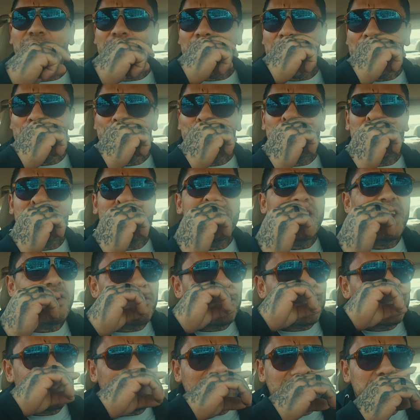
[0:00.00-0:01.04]
I would have
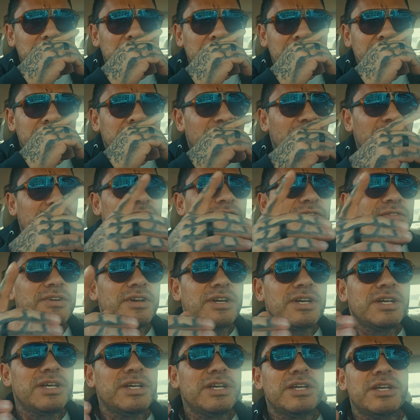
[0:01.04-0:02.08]
never seen myself,
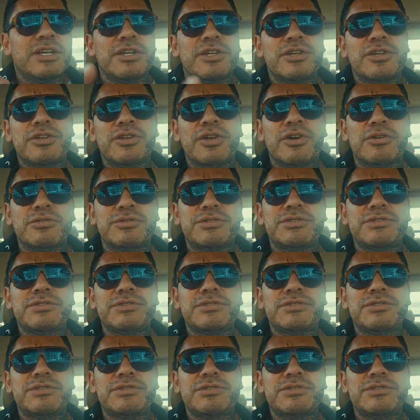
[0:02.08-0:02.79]
you know,